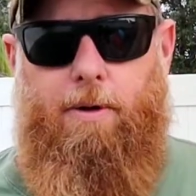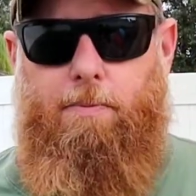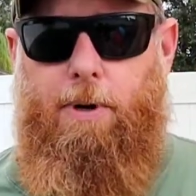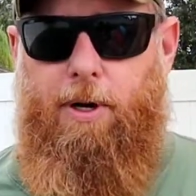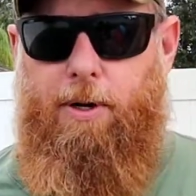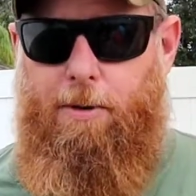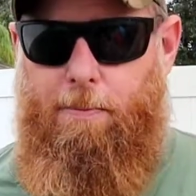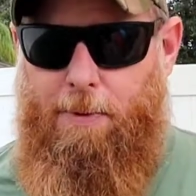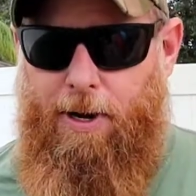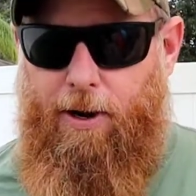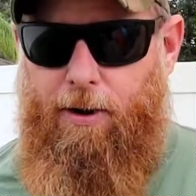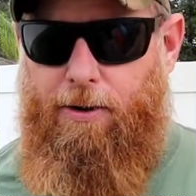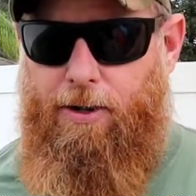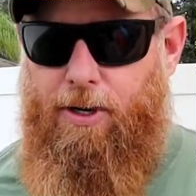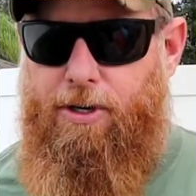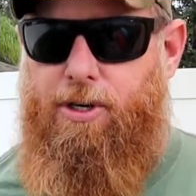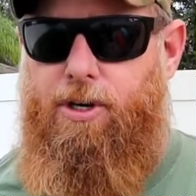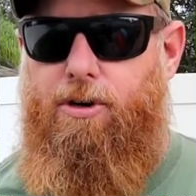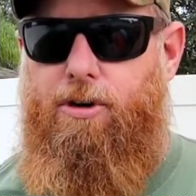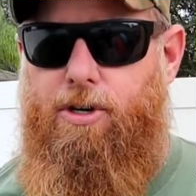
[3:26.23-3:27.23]
But the better
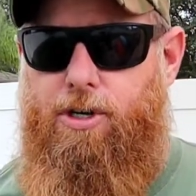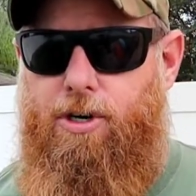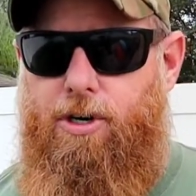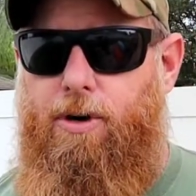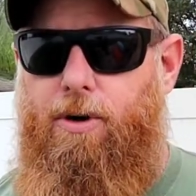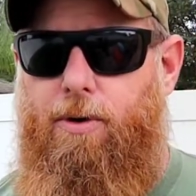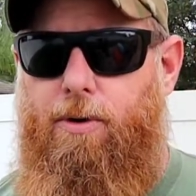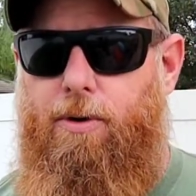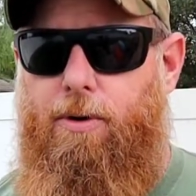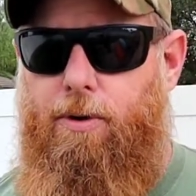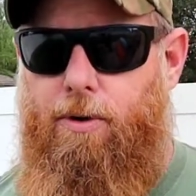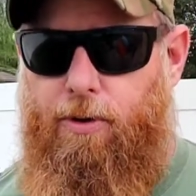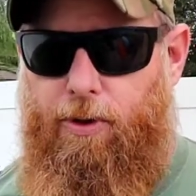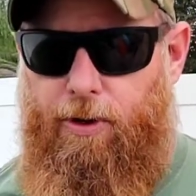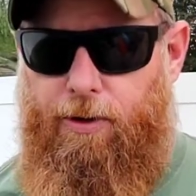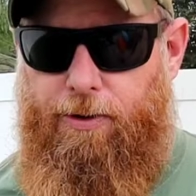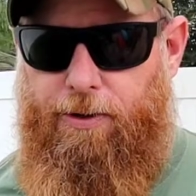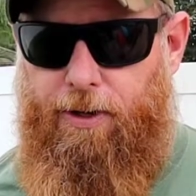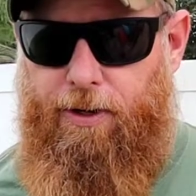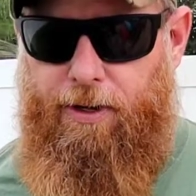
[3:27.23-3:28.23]
that you shoot,
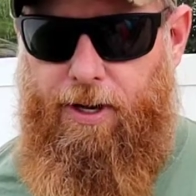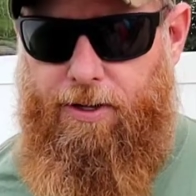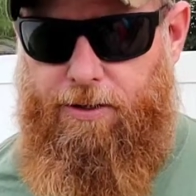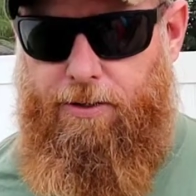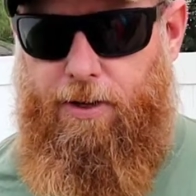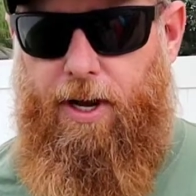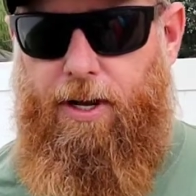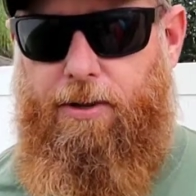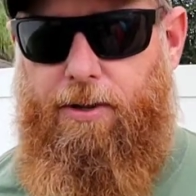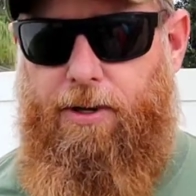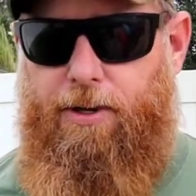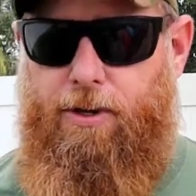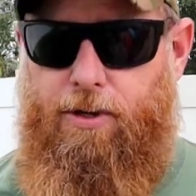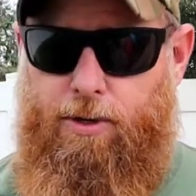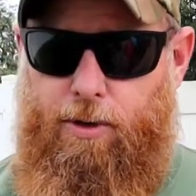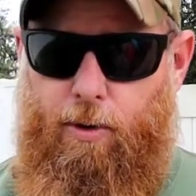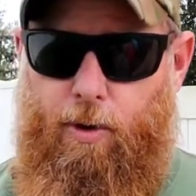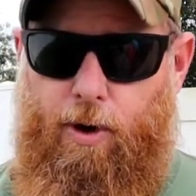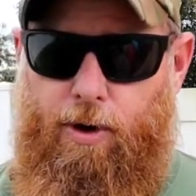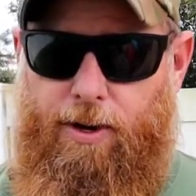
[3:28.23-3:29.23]
the less likely
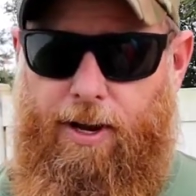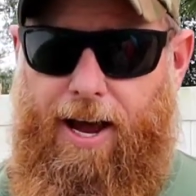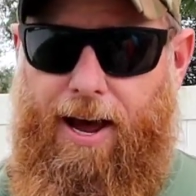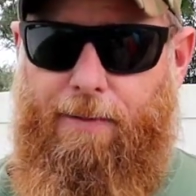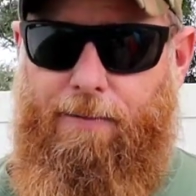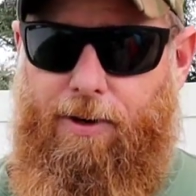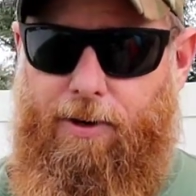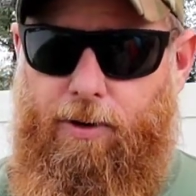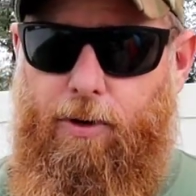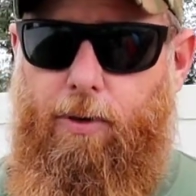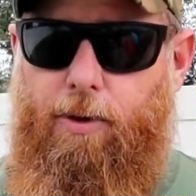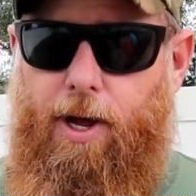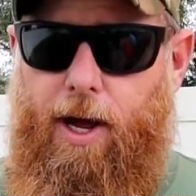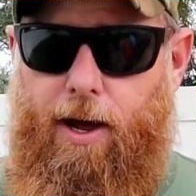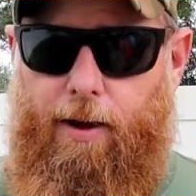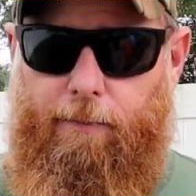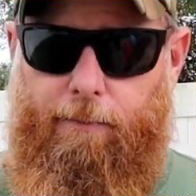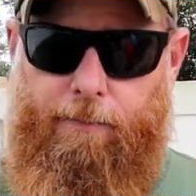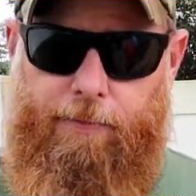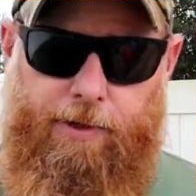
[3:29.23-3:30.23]
that you are to have to do that,